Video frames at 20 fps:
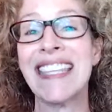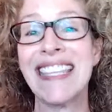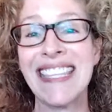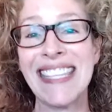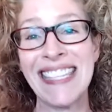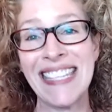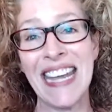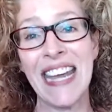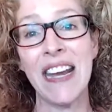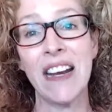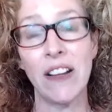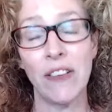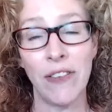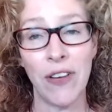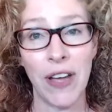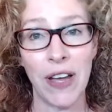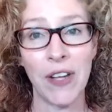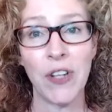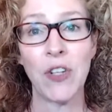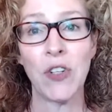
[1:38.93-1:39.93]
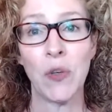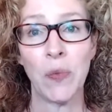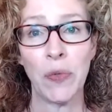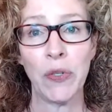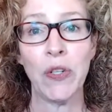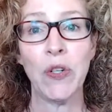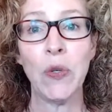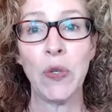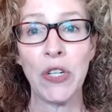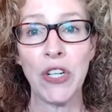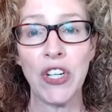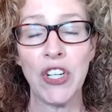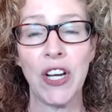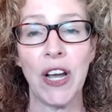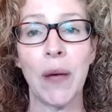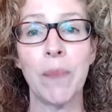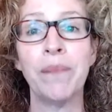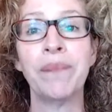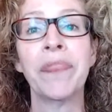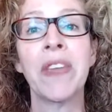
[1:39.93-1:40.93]
the state of
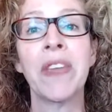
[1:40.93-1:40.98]
entrepreneurship